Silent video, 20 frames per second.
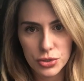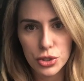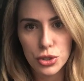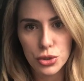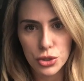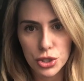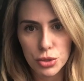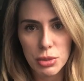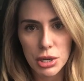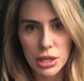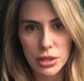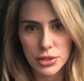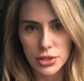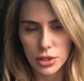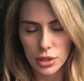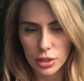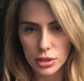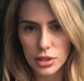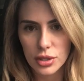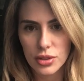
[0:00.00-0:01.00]
you should be
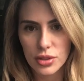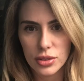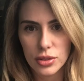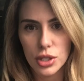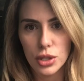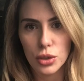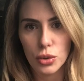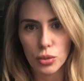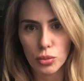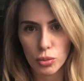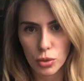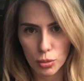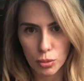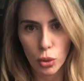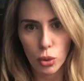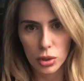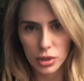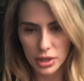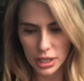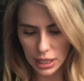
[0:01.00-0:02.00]
concerned,
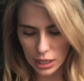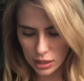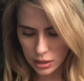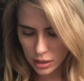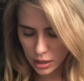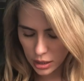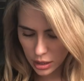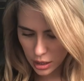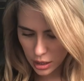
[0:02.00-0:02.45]
report that.